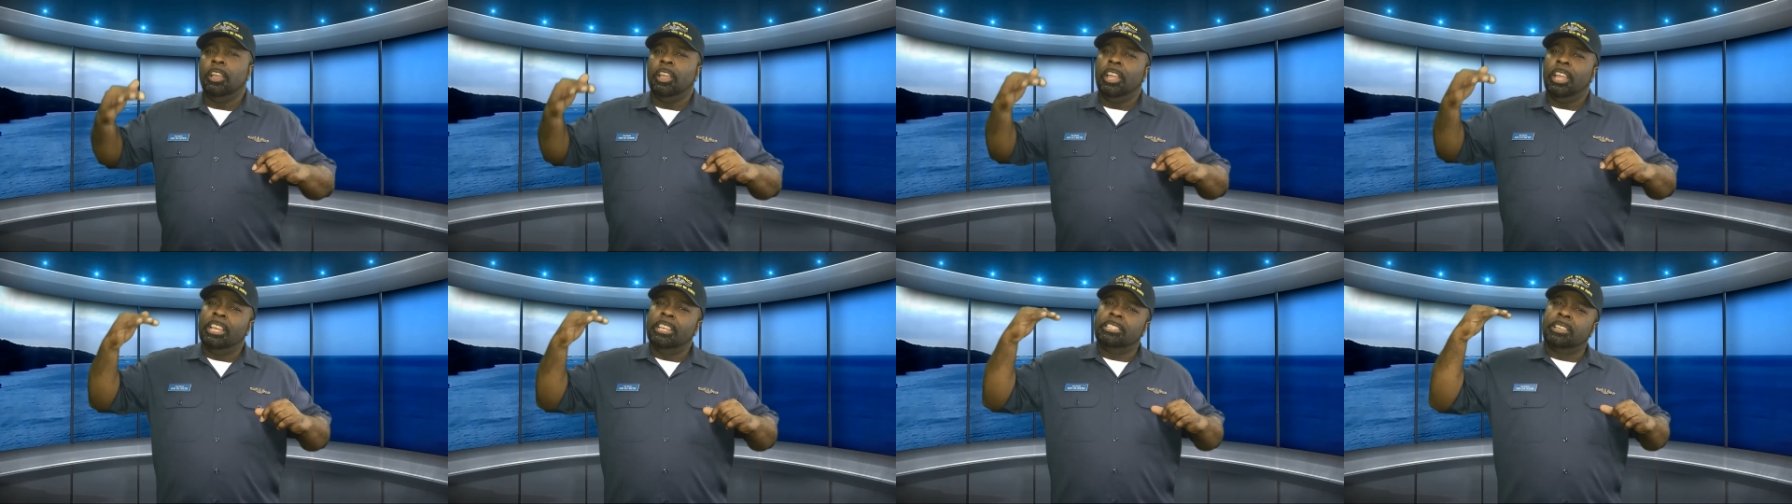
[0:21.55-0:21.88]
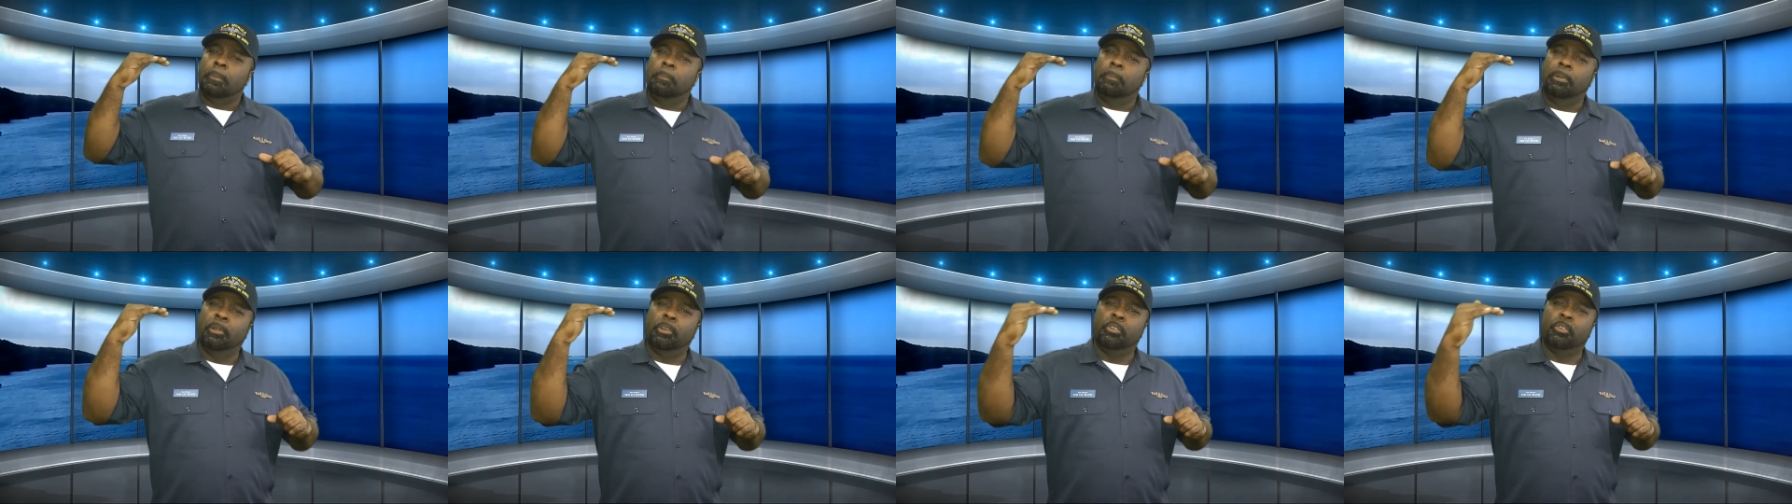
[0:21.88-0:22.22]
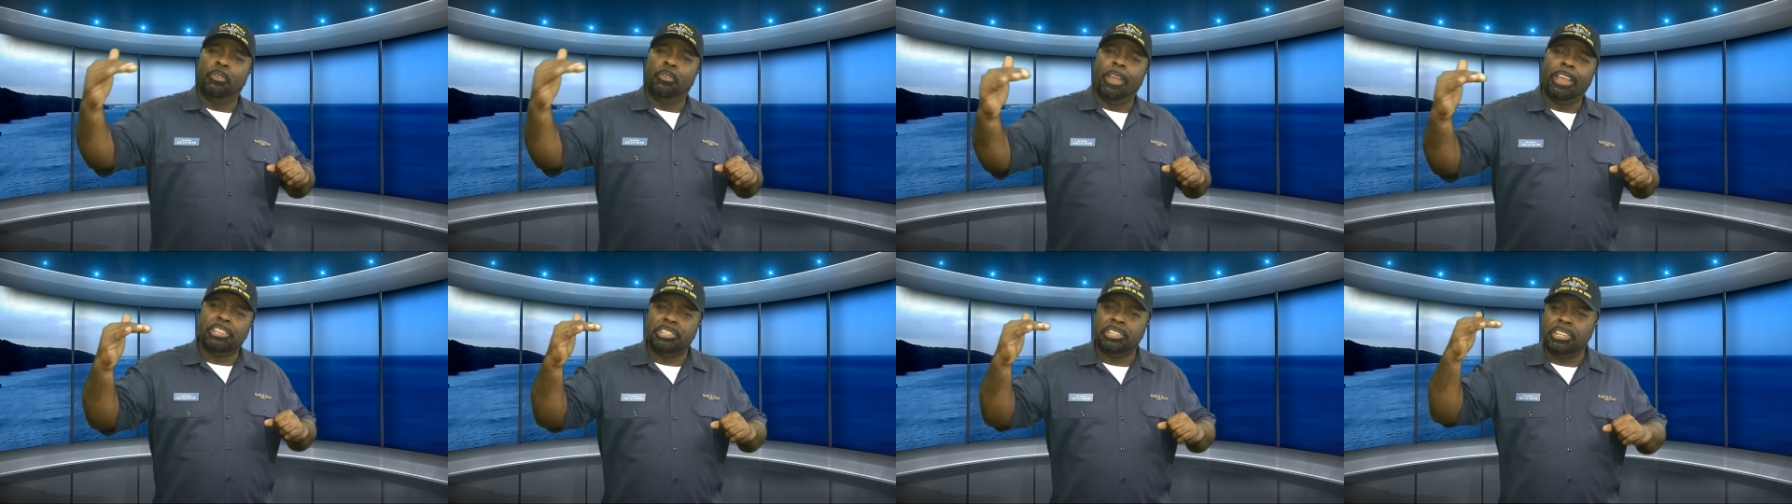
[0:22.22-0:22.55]
is a
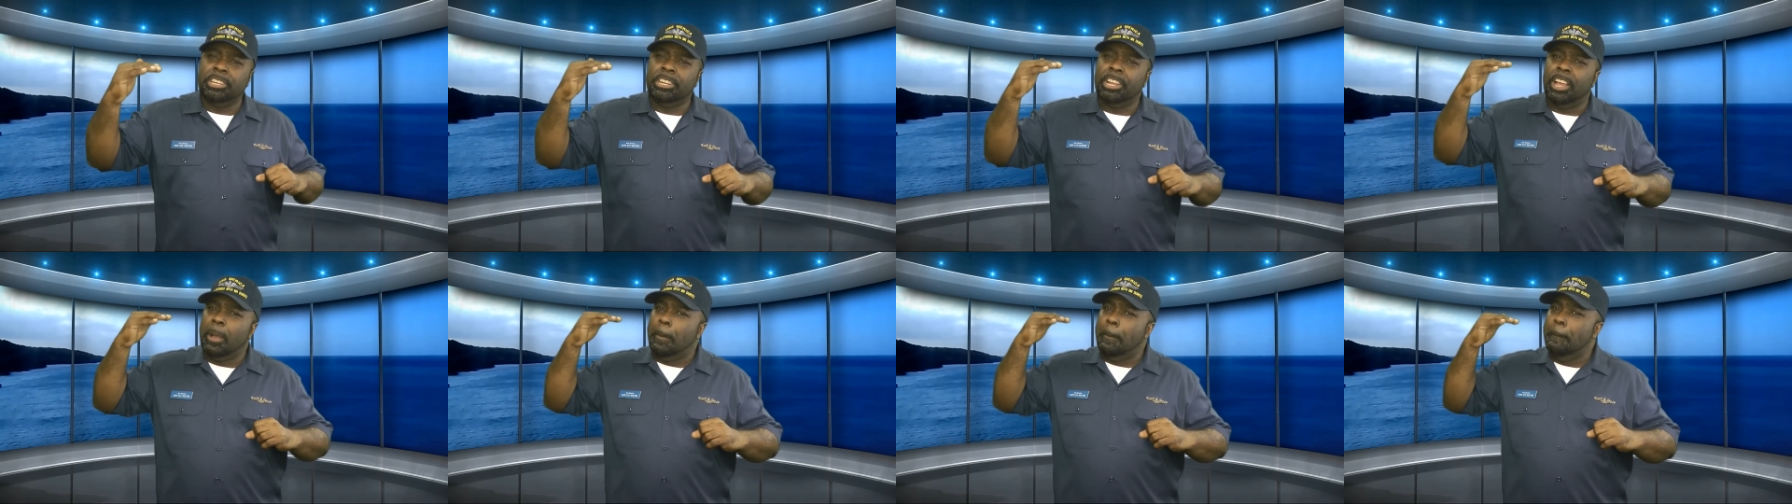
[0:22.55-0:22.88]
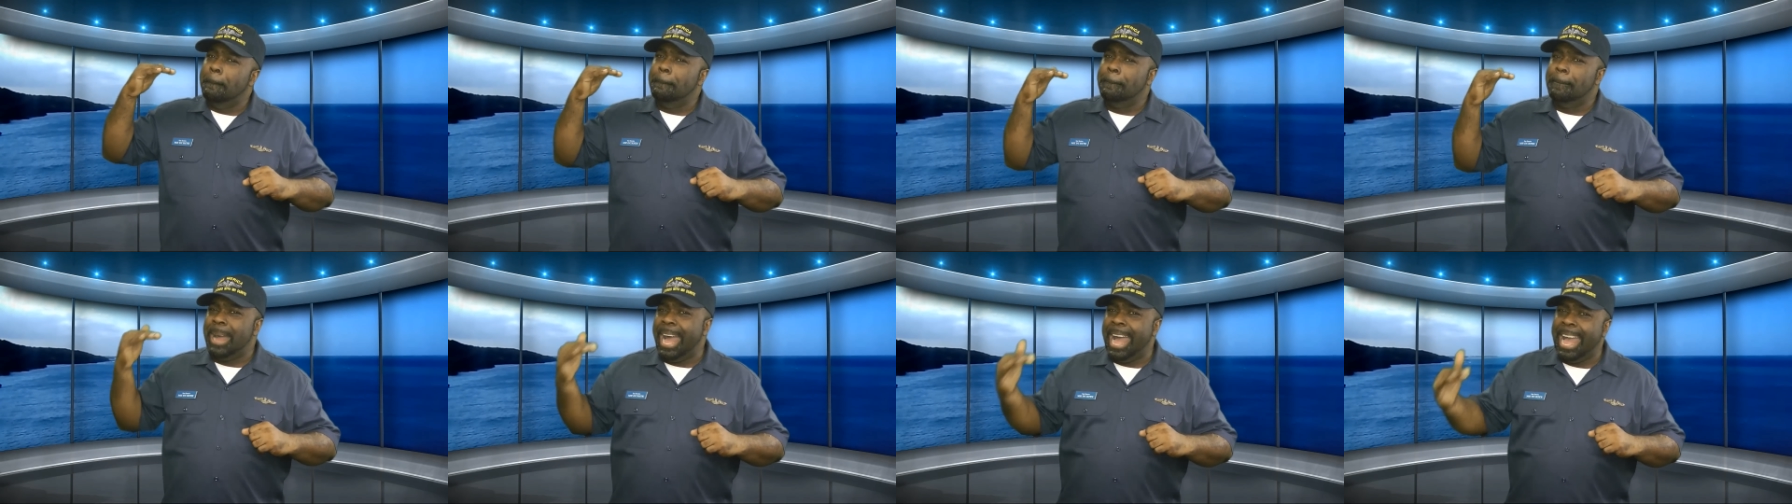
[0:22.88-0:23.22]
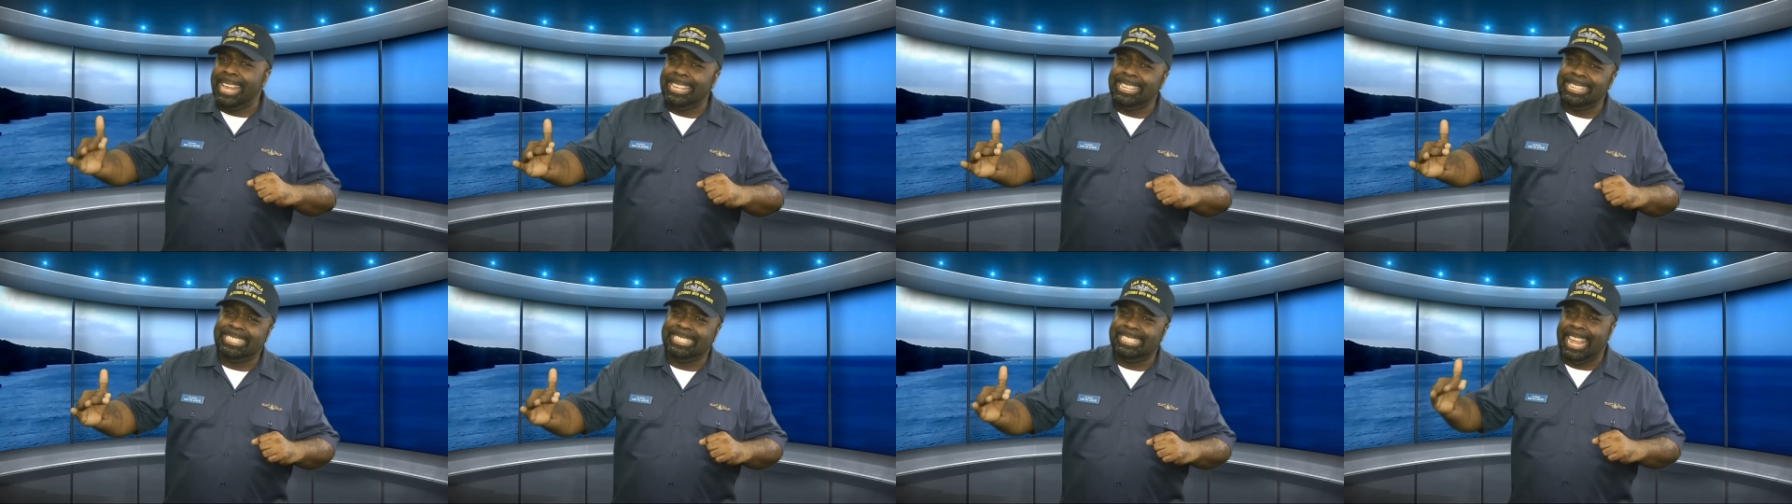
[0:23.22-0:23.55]
progression of
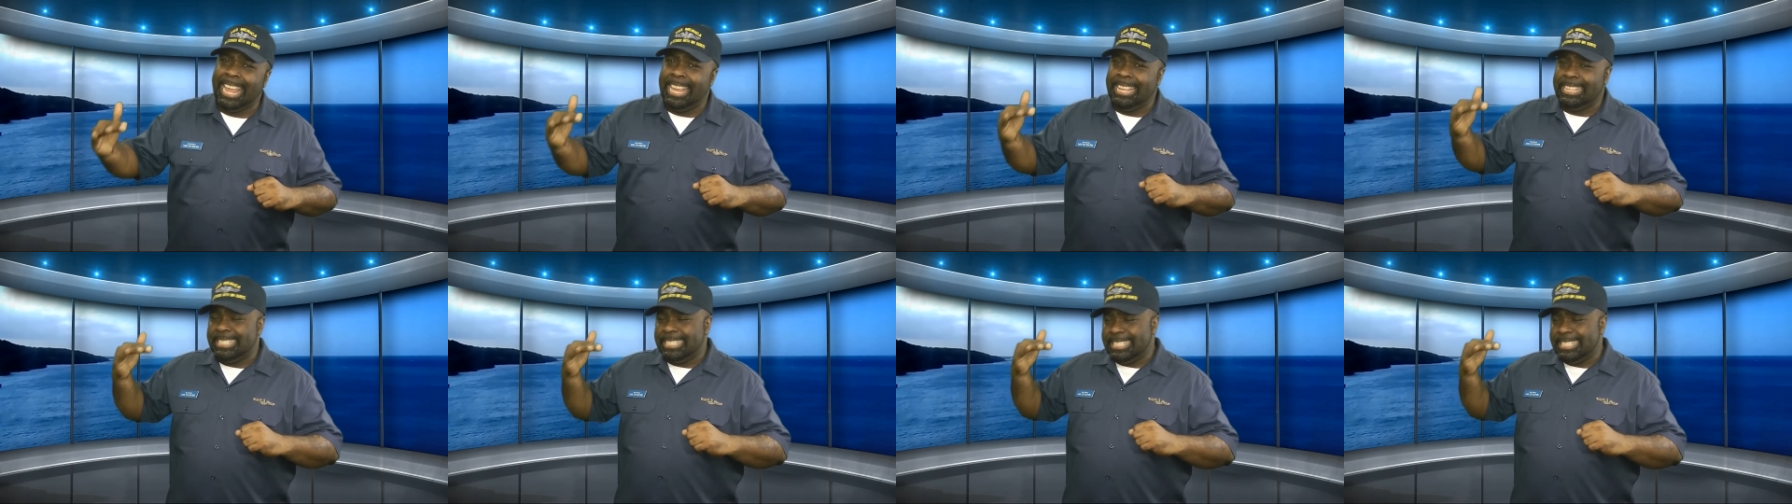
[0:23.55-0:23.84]
mind states